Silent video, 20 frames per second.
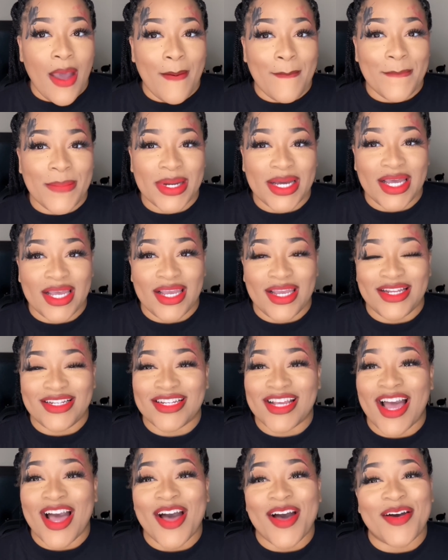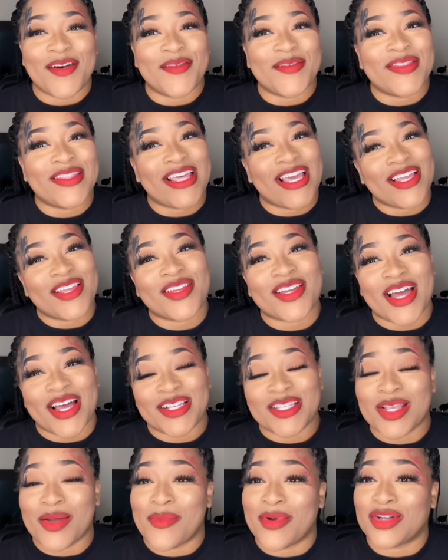But thank you guys
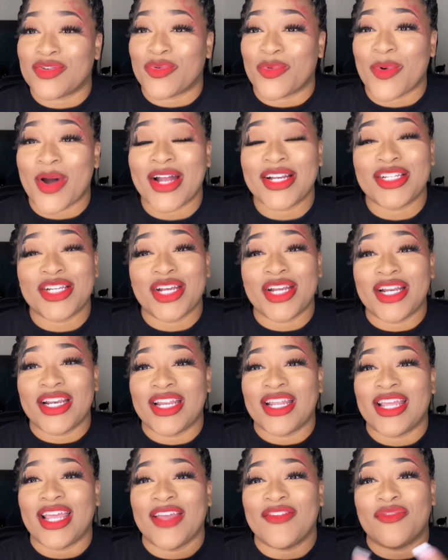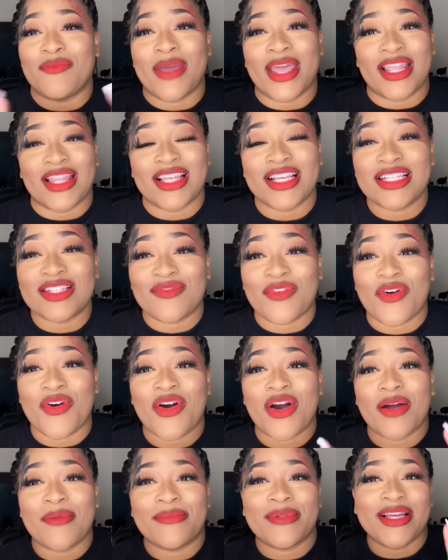so much for watching. If you made it this
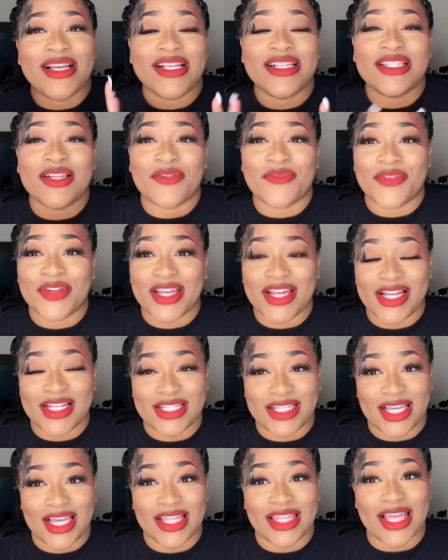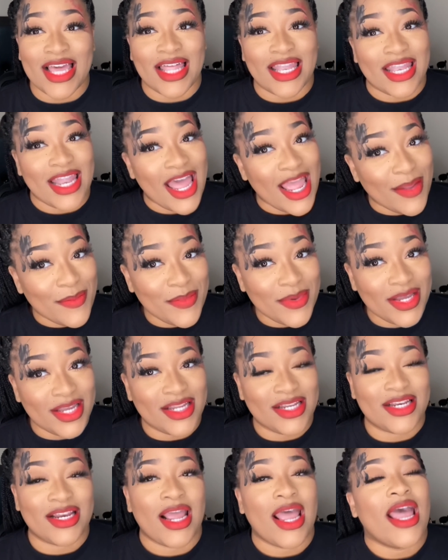far, please don't forget to hit that like
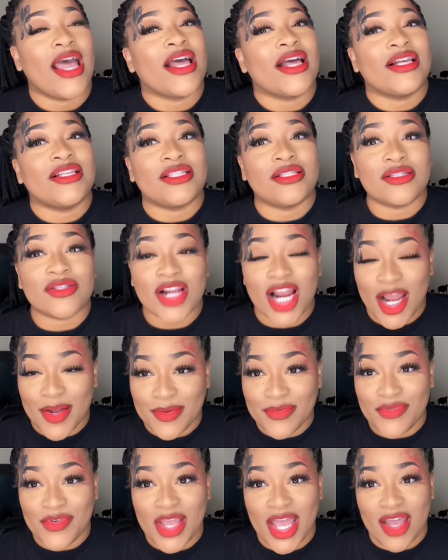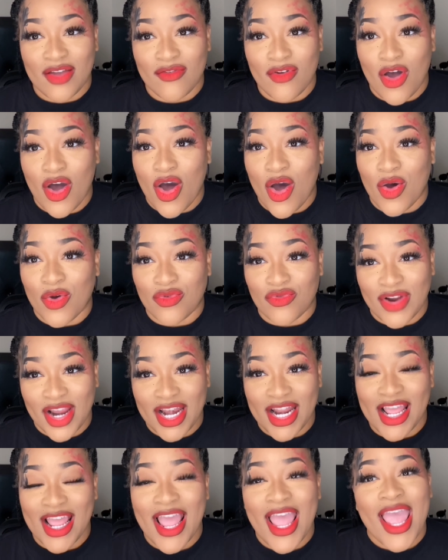button, subscribe if you haven't
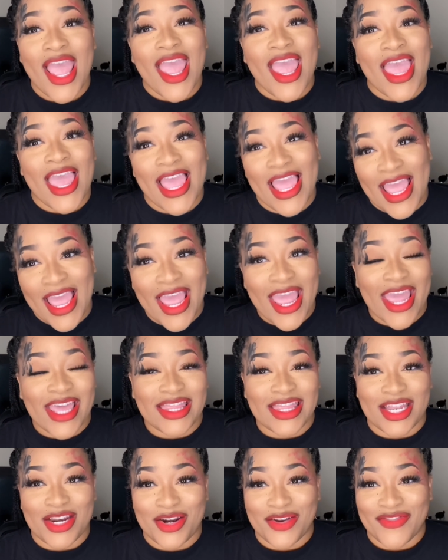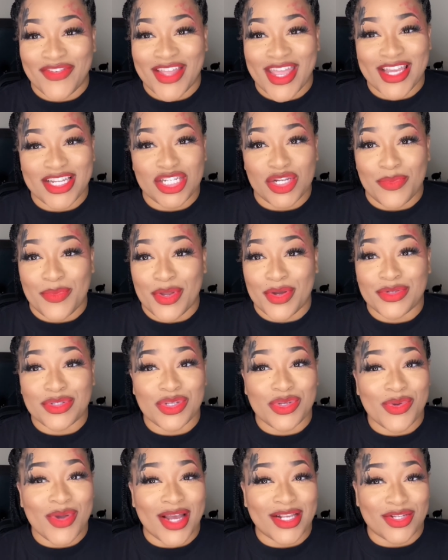already, and hit that notification bell so
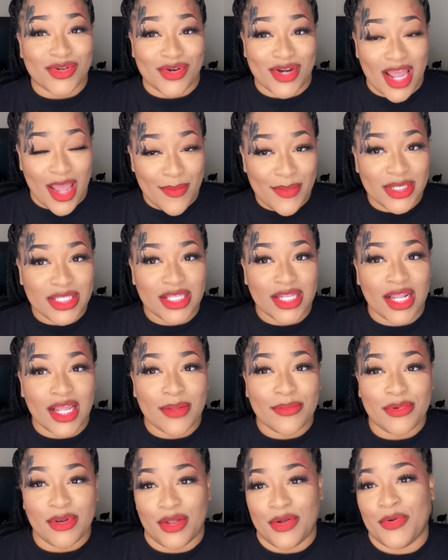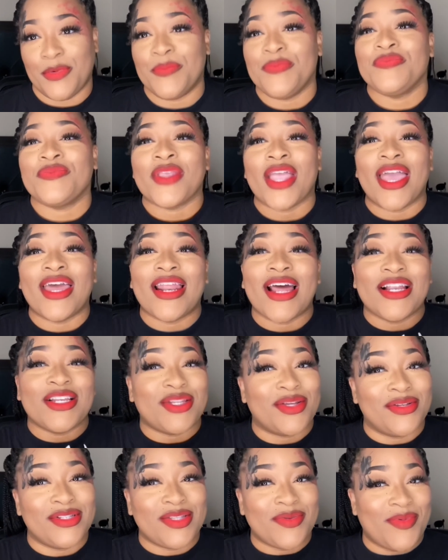you guys are not missing an upload. And I
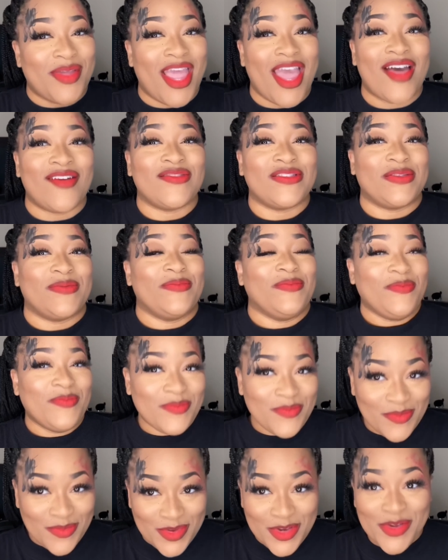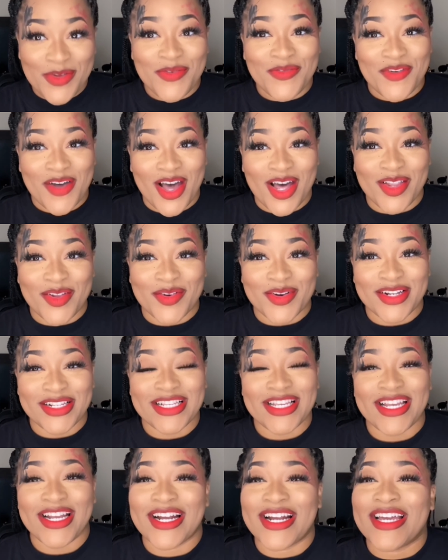do see we have some new followers
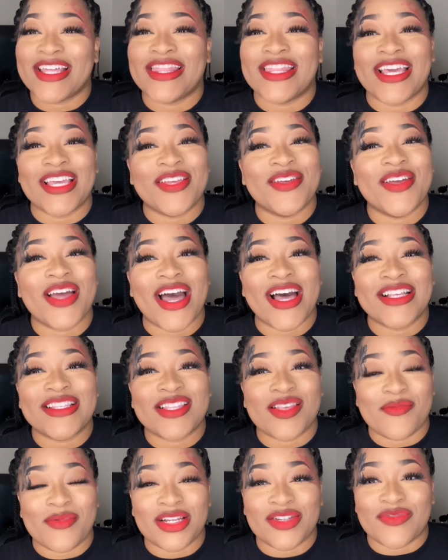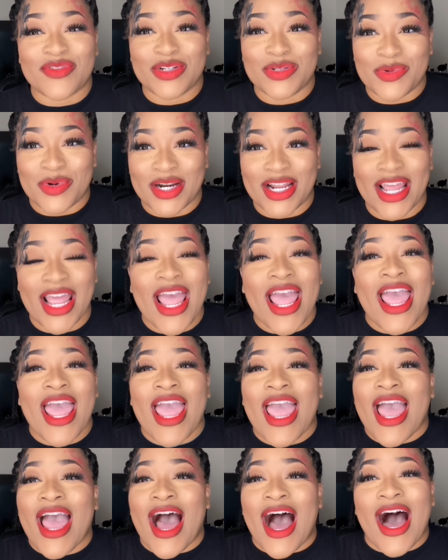here. Thank you guys so much for joining
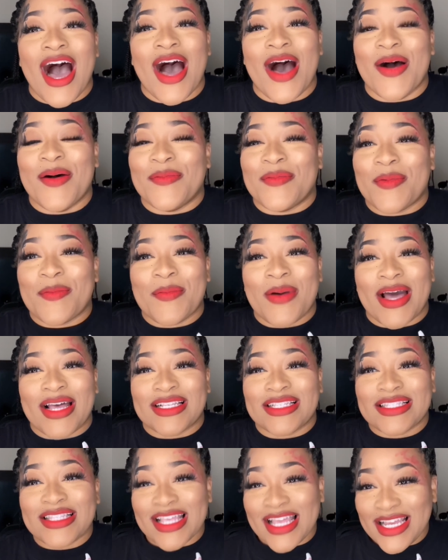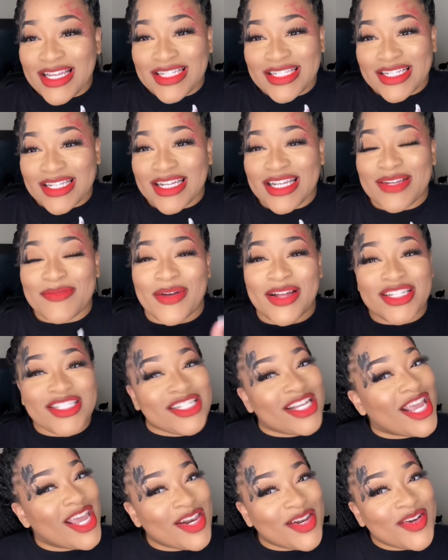my station, my
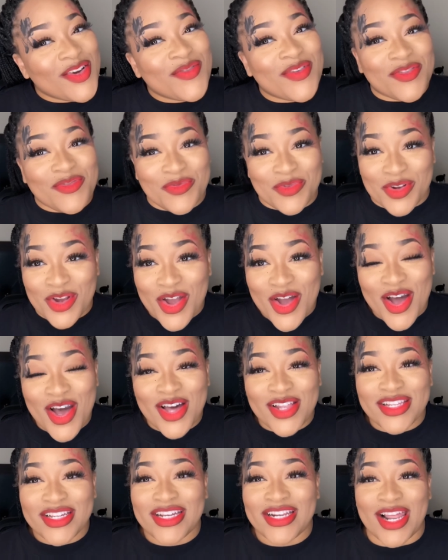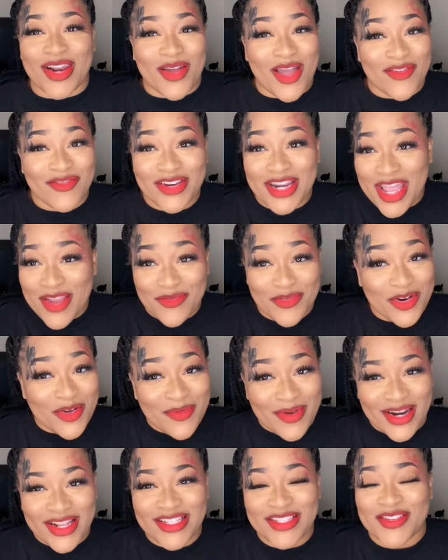channel, whatever you want to call it. I don't have a name for
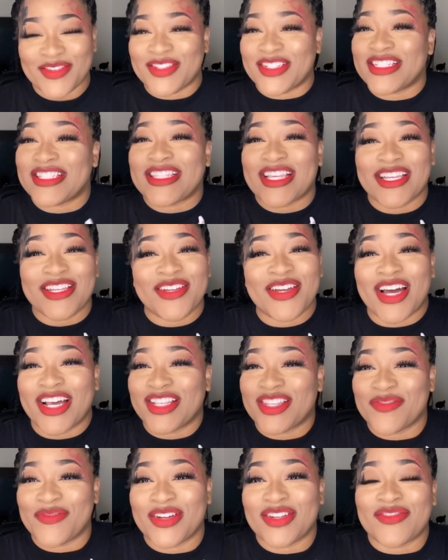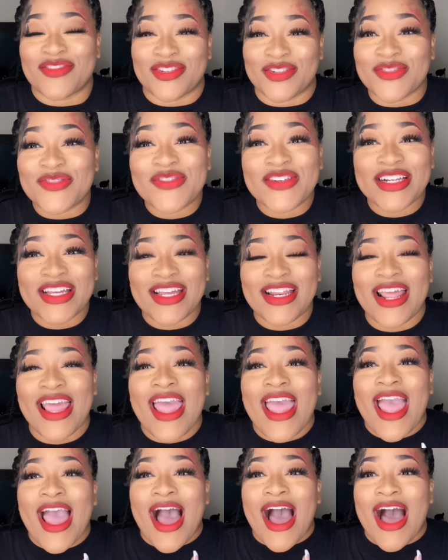nobody, so just thank you guys so much for joining.
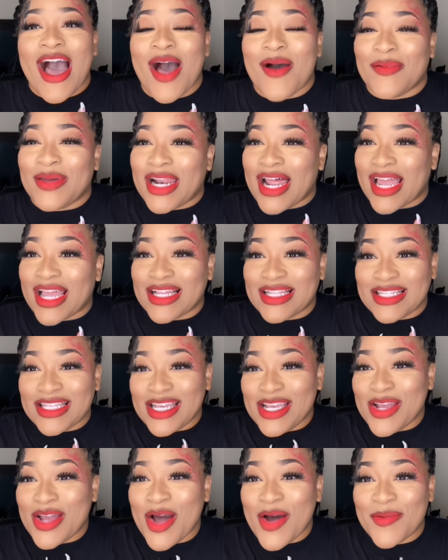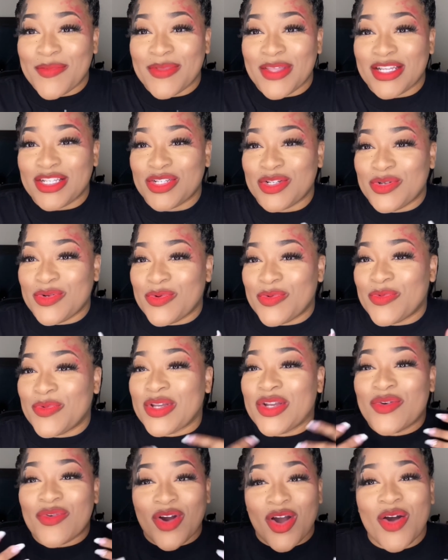And I continue hope that we
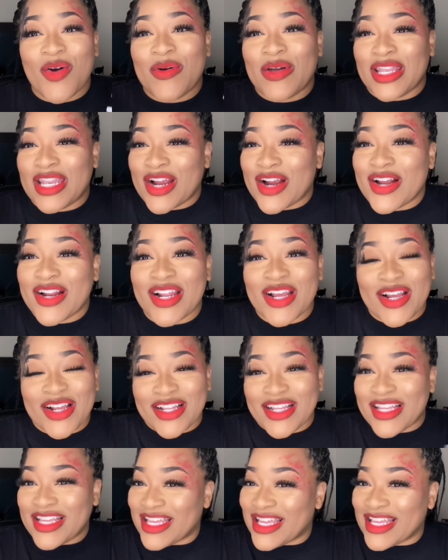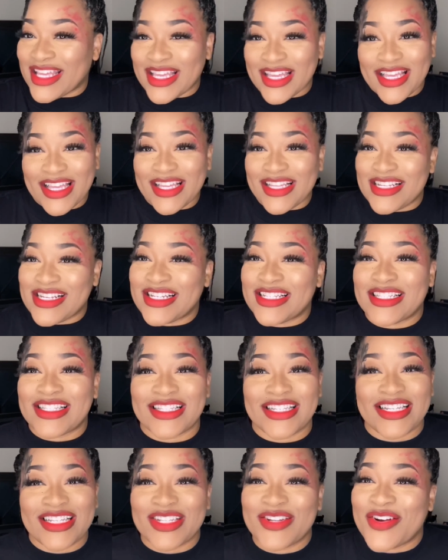grow and learn and
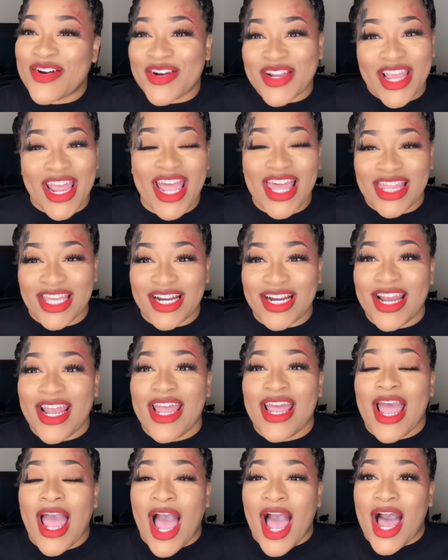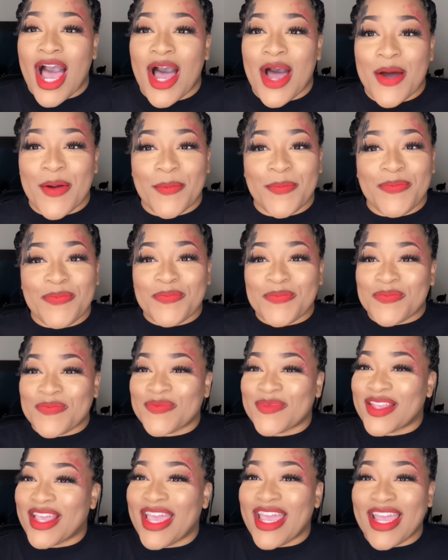just grow together.
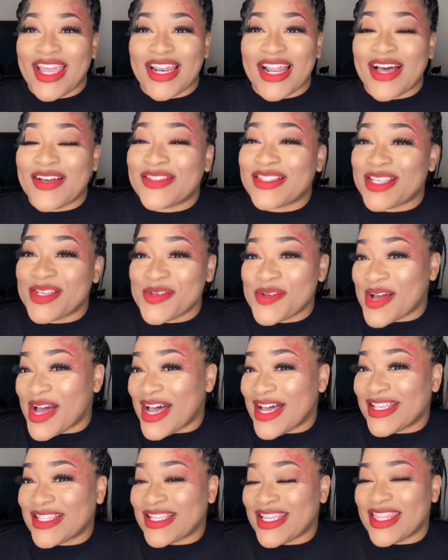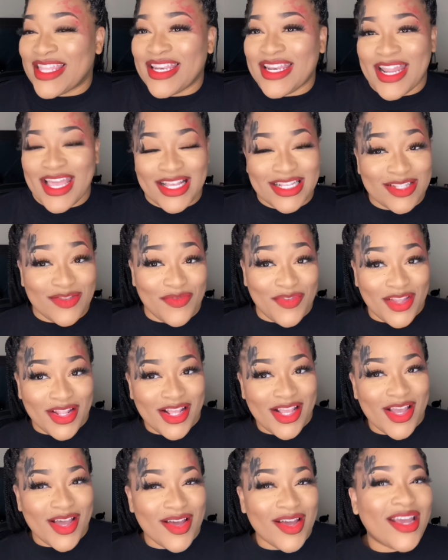And I'll see you guys in the next
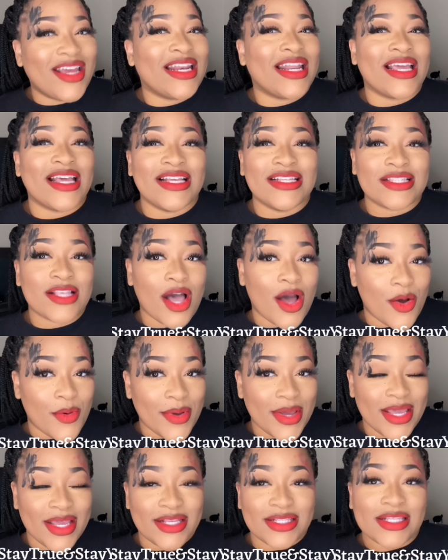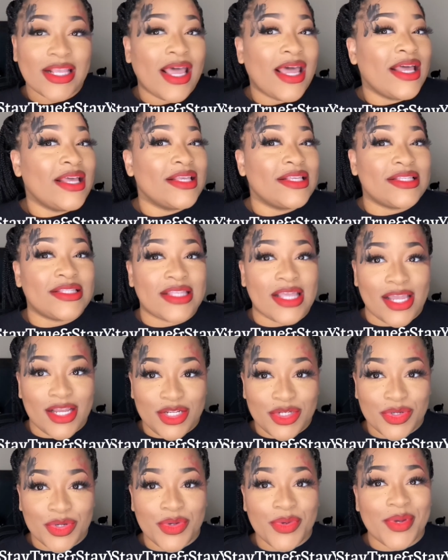video. And as always, stay
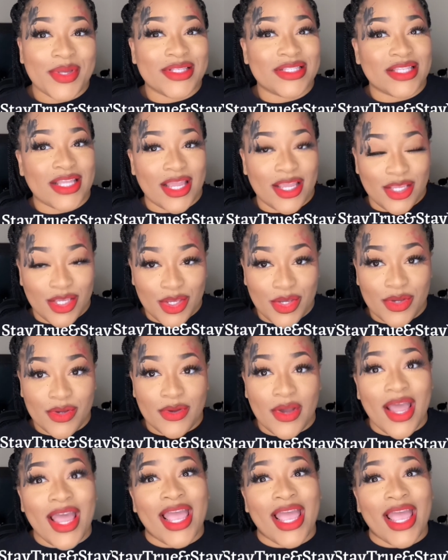true and stay you.